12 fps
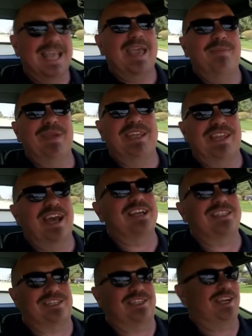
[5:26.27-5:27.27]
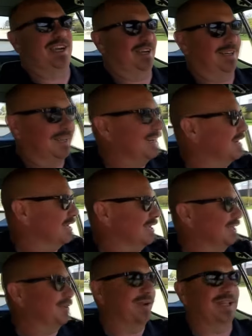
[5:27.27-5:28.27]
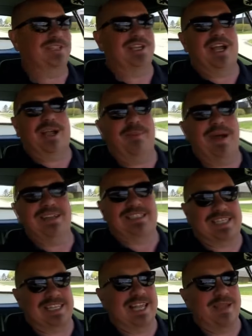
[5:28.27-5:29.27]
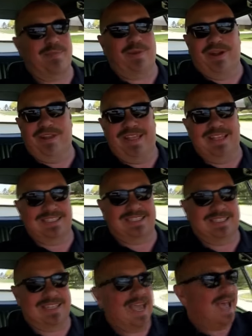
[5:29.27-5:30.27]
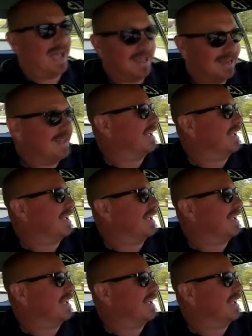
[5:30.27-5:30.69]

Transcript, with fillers: Hemi Duster. You want to talk about sleeper? This is it.